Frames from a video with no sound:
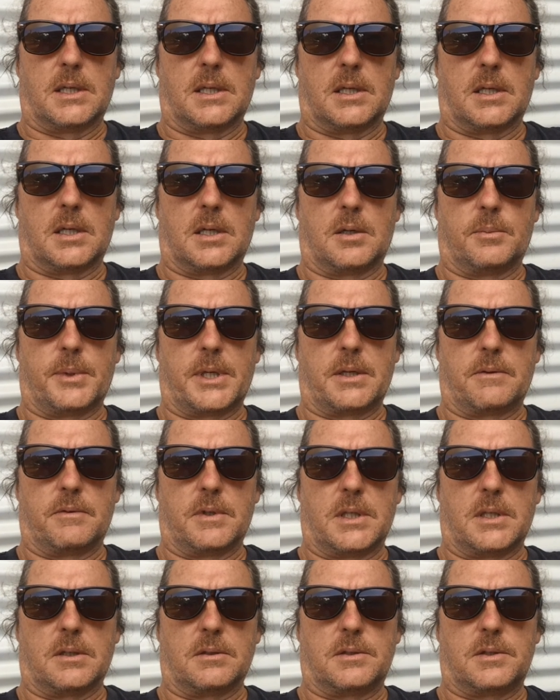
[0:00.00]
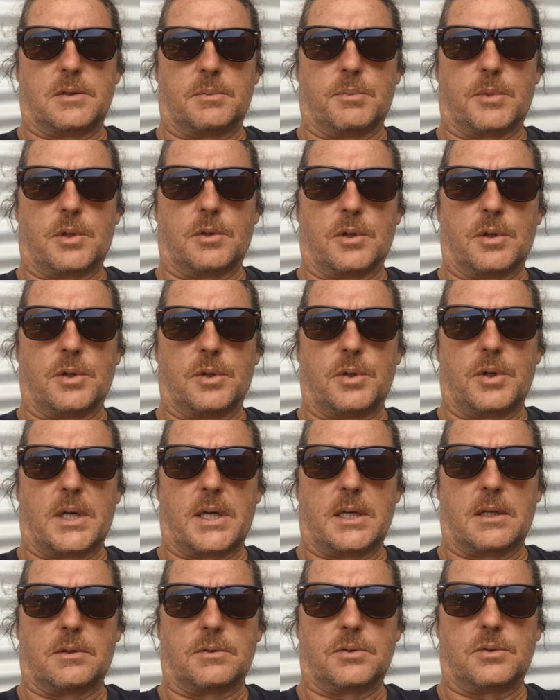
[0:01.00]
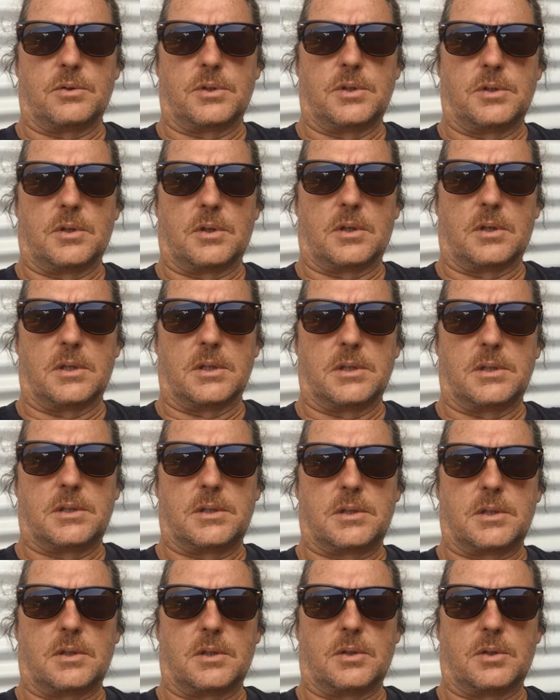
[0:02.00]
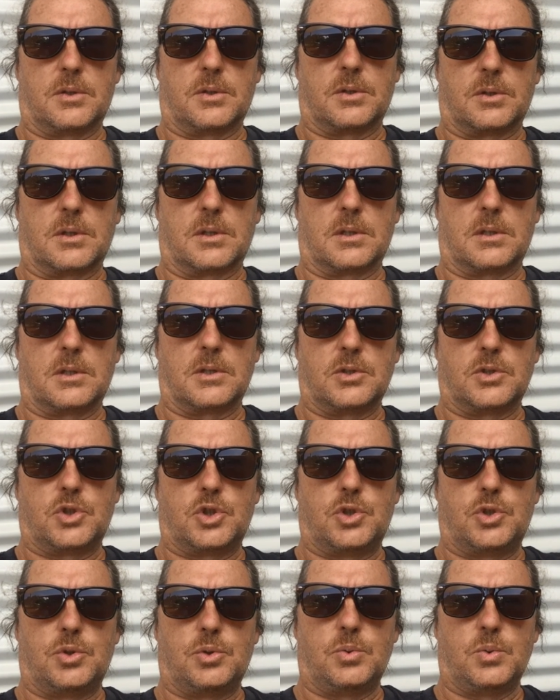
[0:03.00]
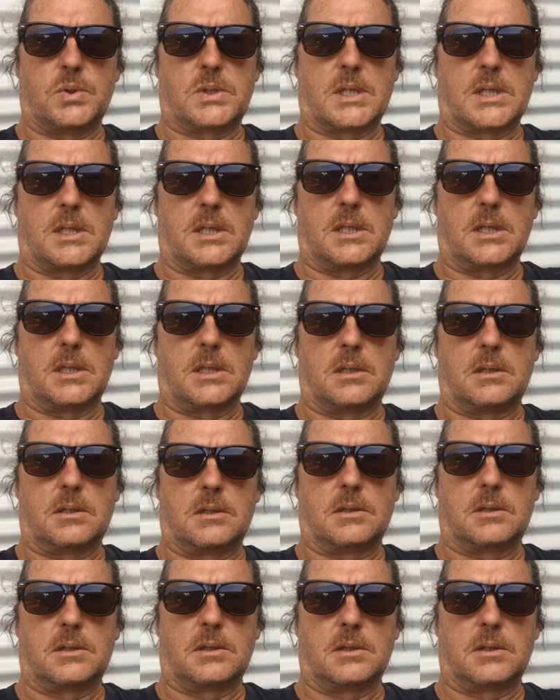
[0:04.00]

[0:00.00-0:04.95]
I'll make a video tomorrow, and I'll talk to you guys on Tuesday.